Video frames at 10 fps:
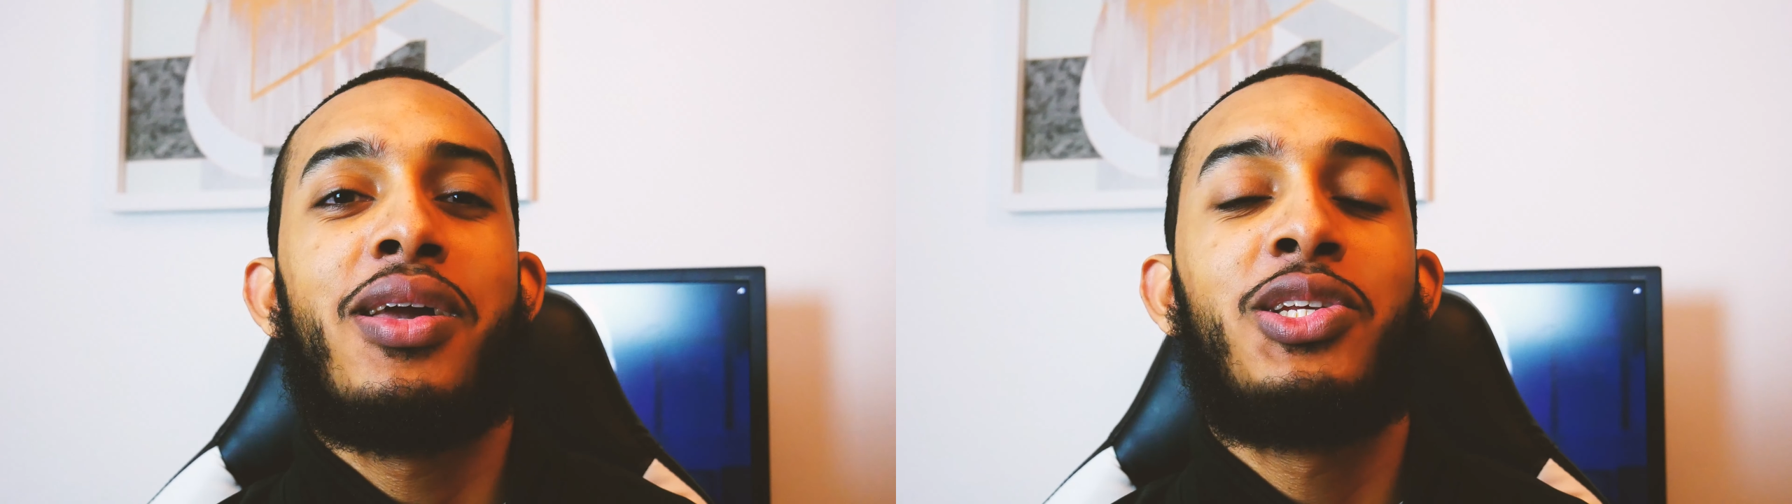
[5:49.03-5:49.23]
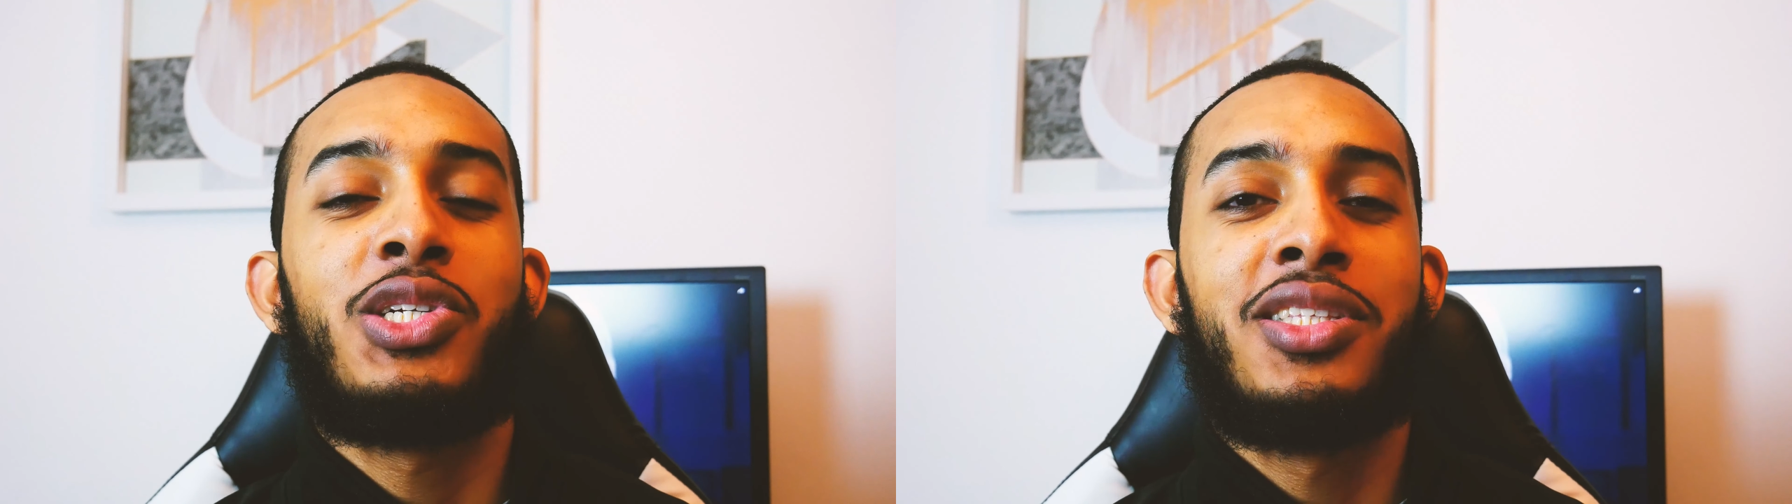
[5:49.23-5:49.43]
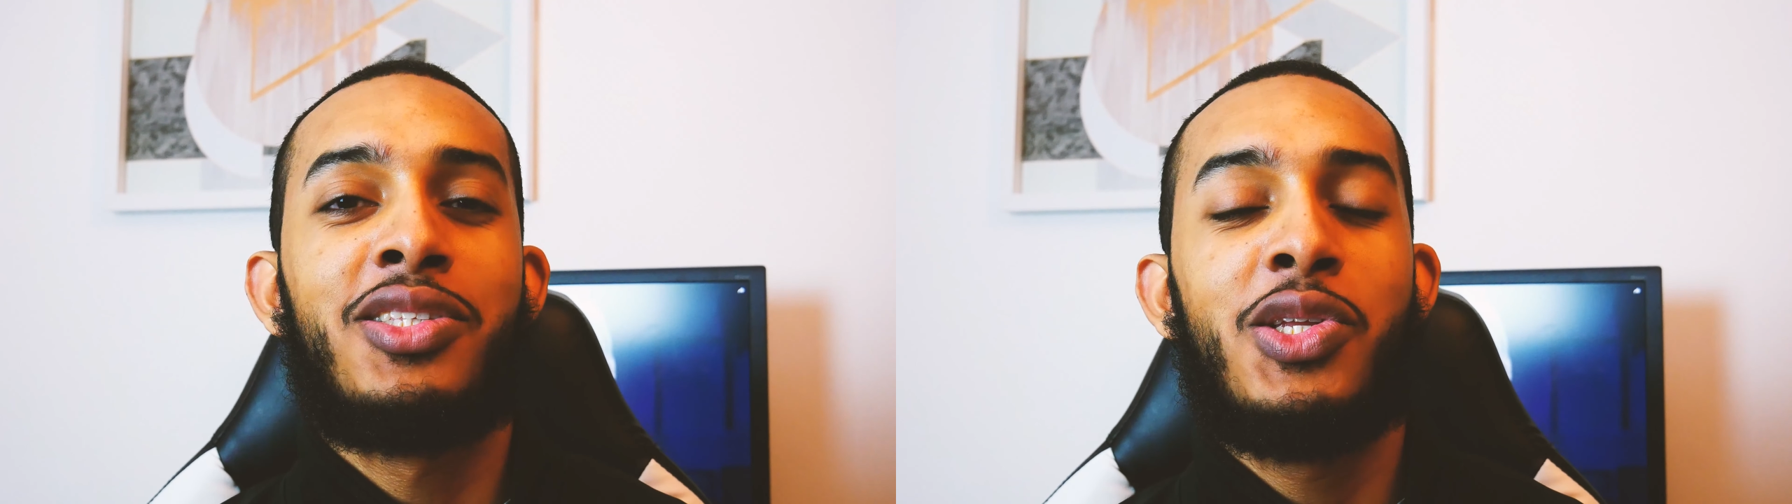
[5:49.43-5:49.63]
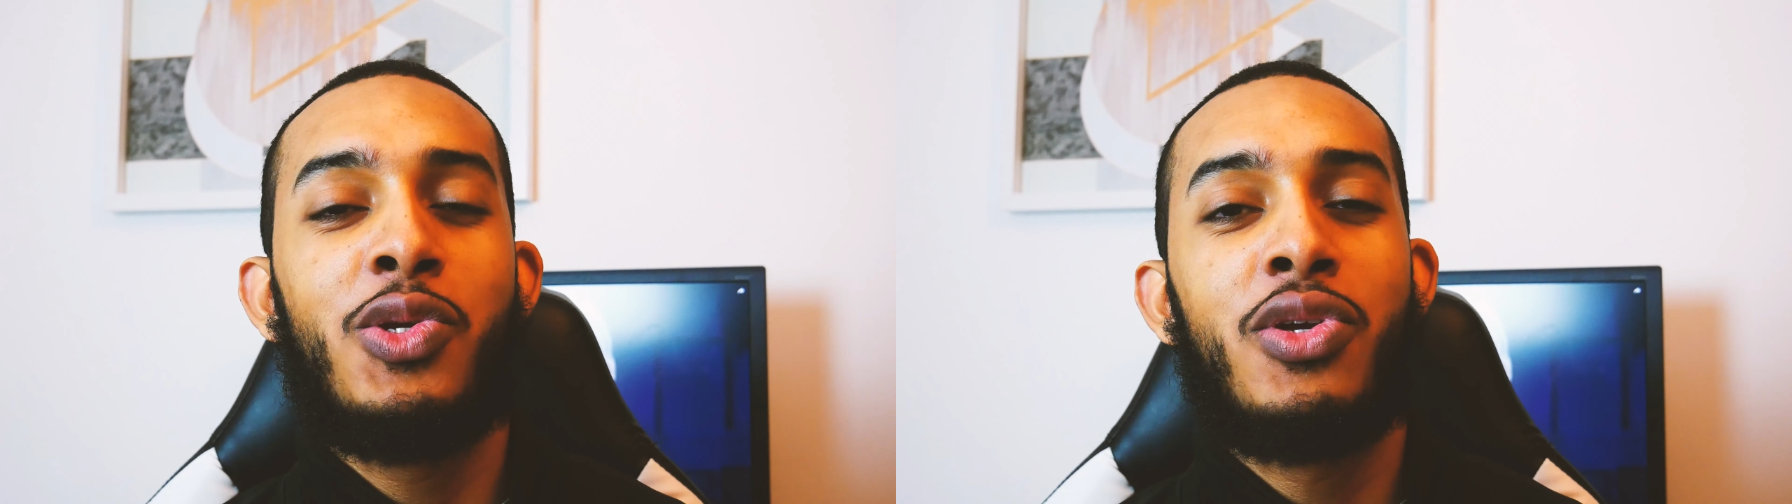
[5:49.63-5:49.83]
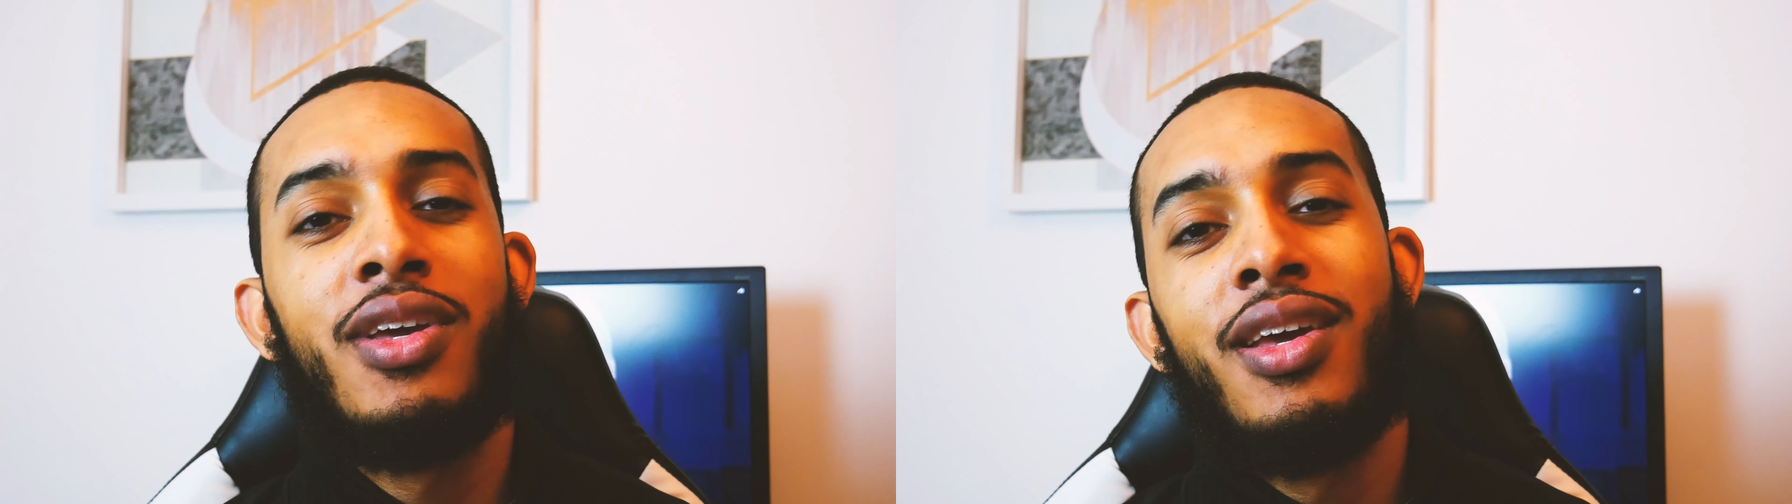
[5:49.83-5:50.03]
interesting to do.